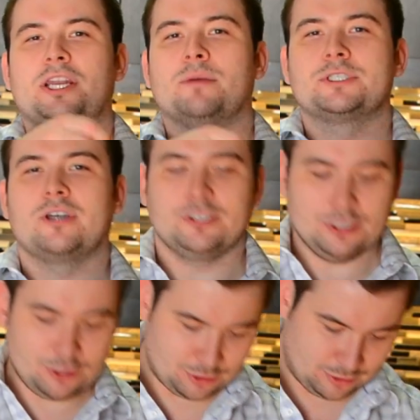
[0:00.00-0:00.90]
up the
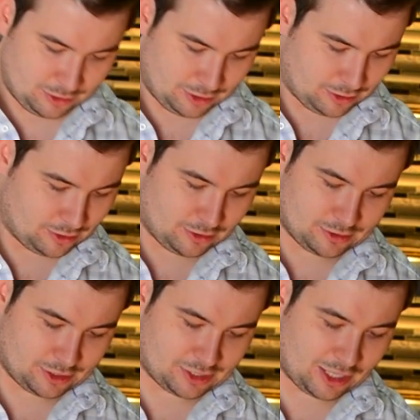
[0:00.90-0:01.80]
sausage.
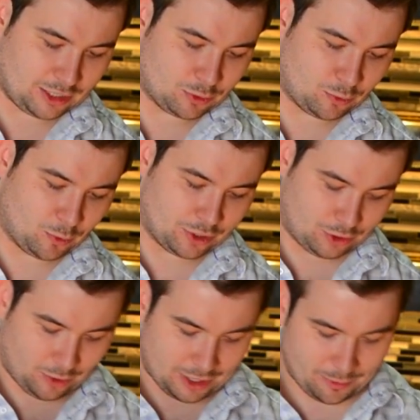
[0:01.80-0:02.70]
It's exactly what we want to
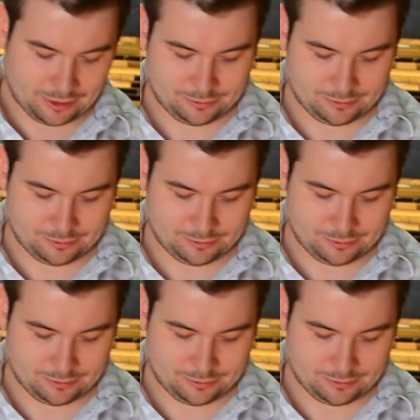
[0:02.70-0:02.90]
do anyway.